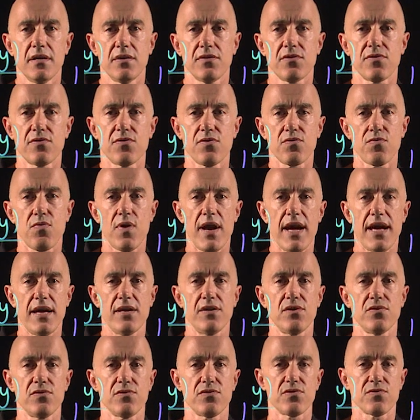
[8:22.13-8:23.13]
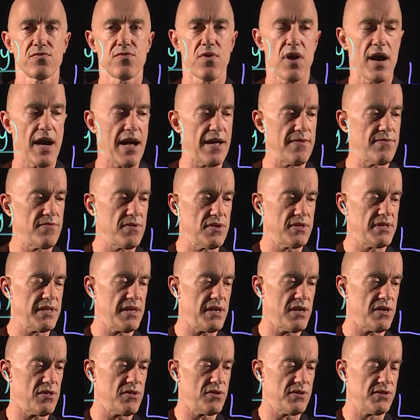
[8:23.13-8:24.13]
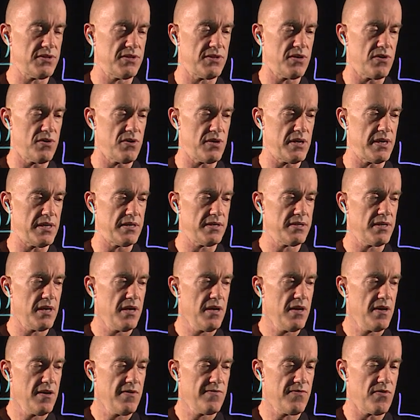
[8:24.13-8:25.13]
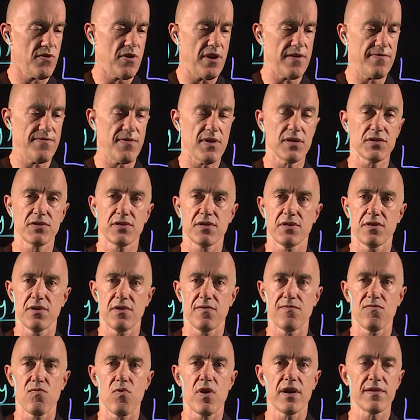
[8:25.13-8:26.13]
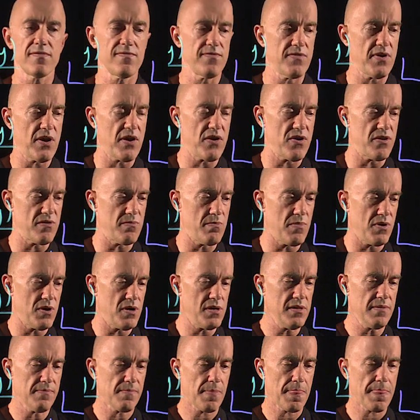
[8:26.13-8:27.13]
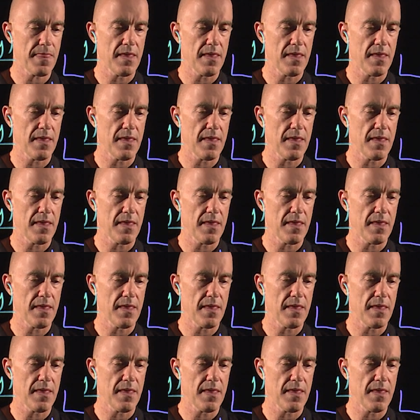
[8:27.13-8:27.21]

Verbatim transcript: to the way you derive the Taylor series for a function of one variable.